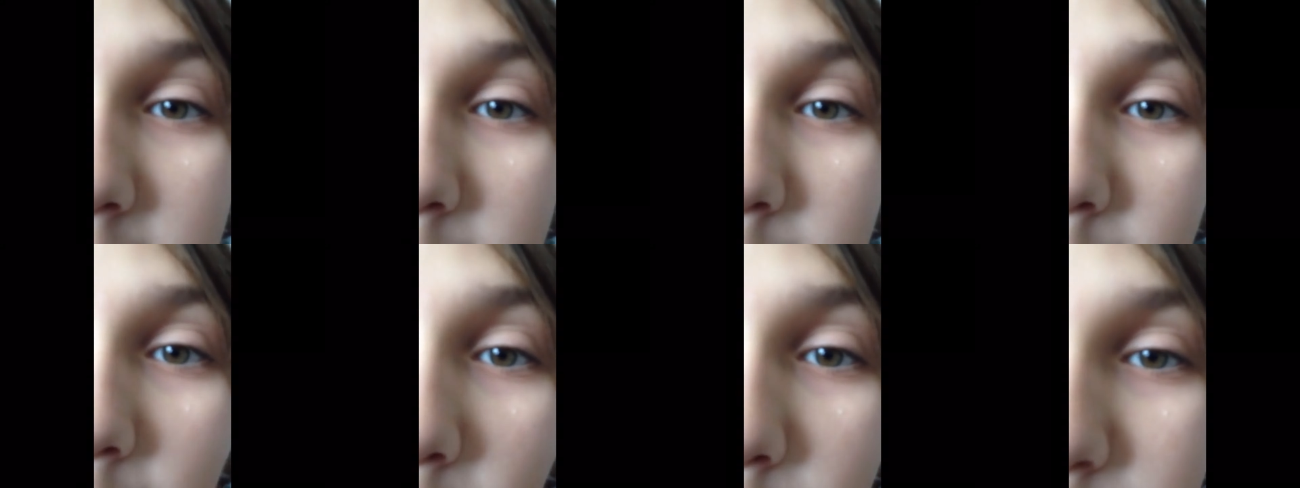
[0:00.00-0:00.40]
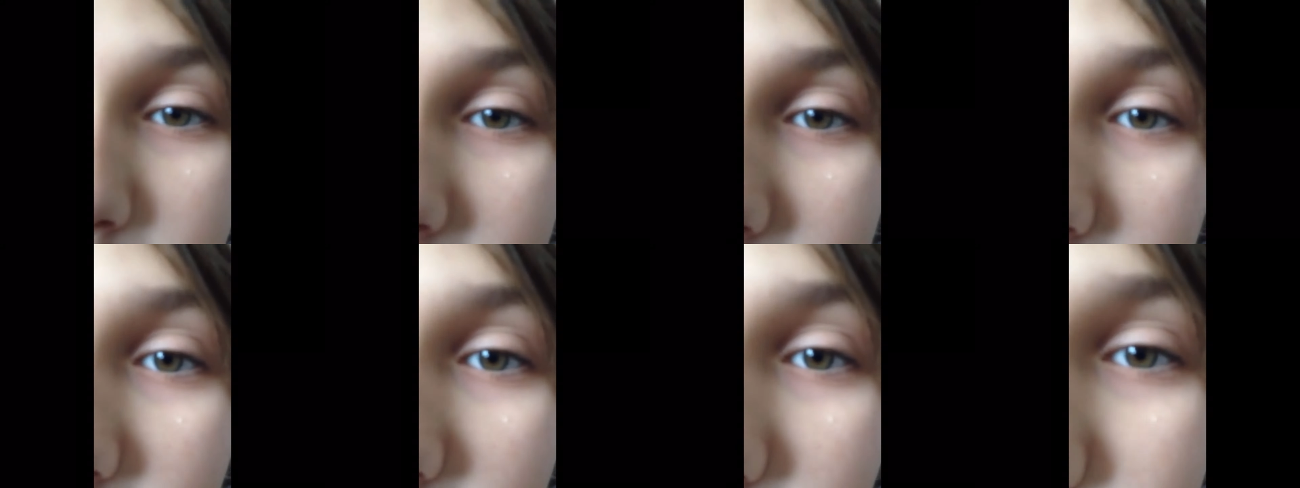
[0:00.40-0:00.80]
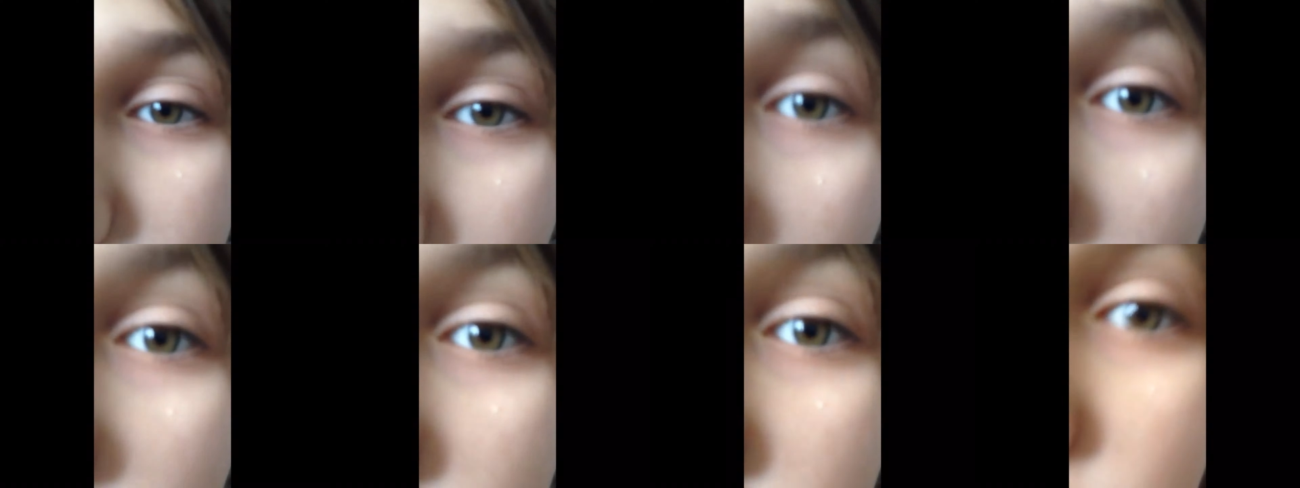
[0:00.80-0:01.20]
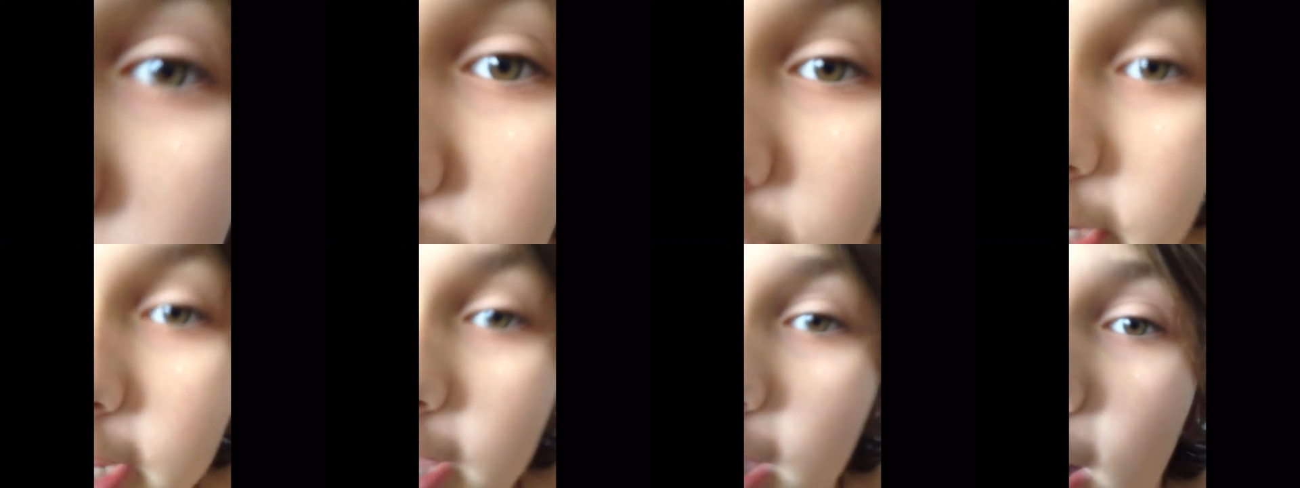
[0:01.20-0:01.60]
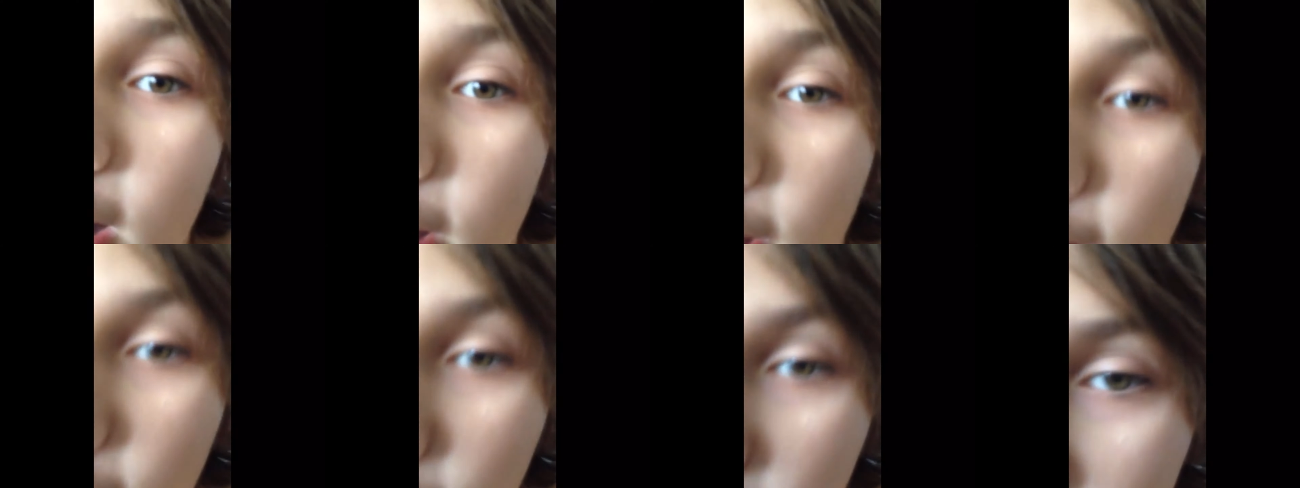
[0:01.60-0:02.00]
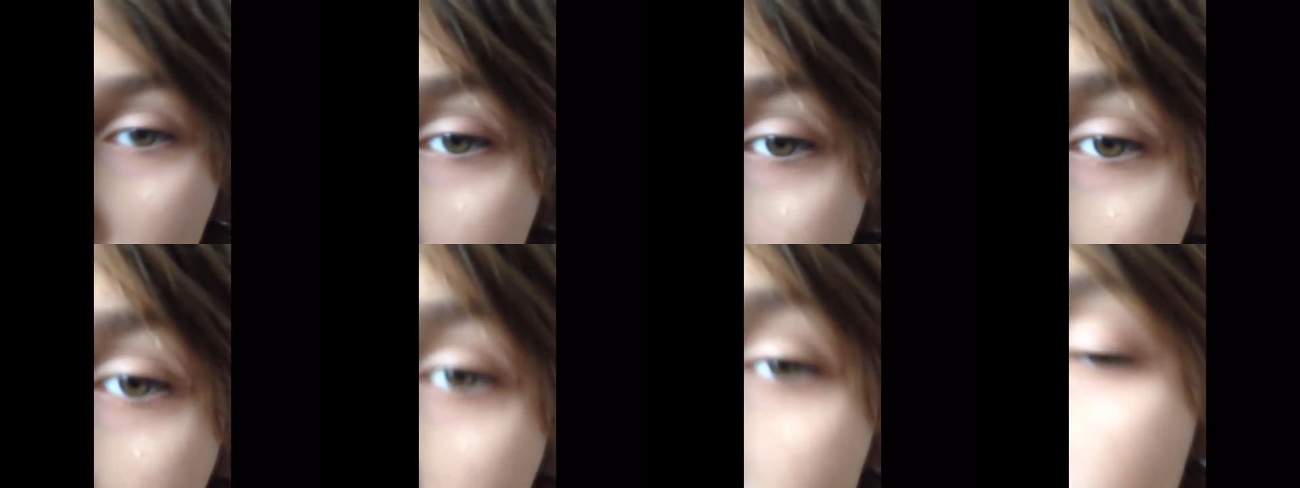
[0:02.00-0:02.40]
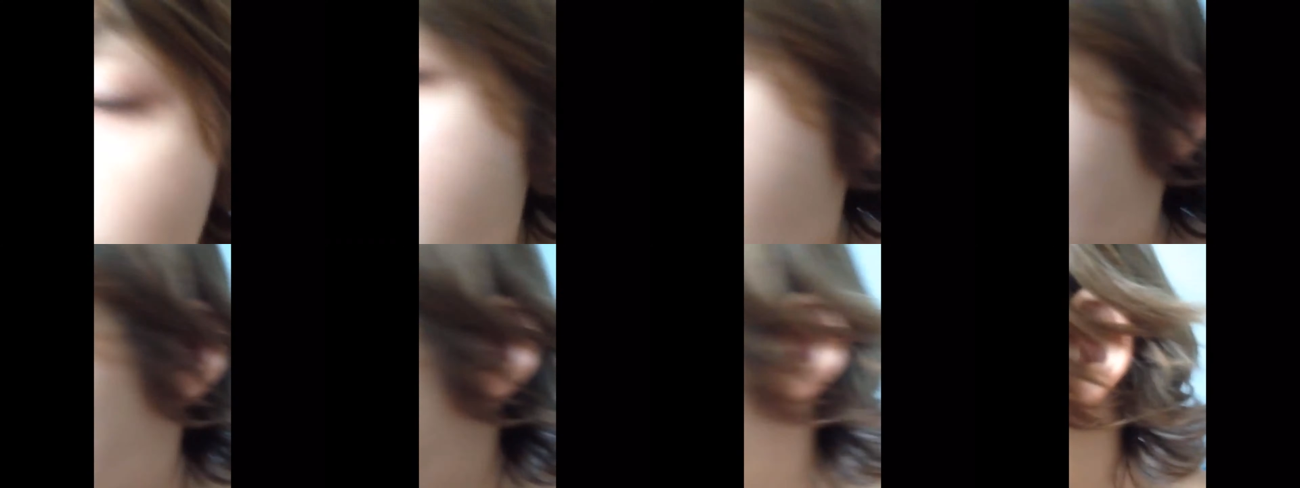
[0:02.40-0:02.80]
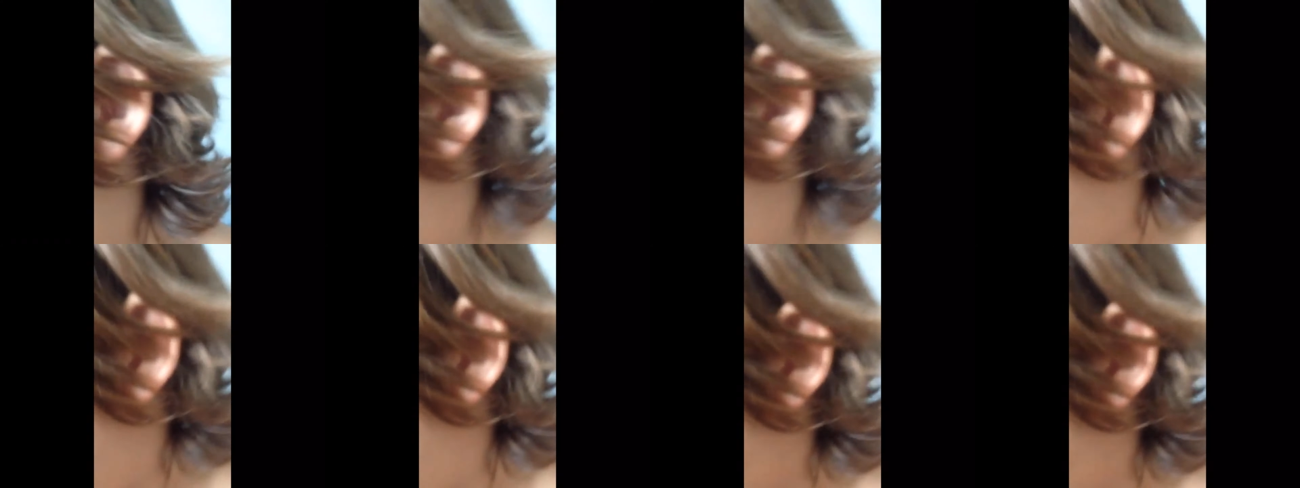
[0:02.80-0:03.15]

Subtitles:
No face is visible, so there are no lips to read.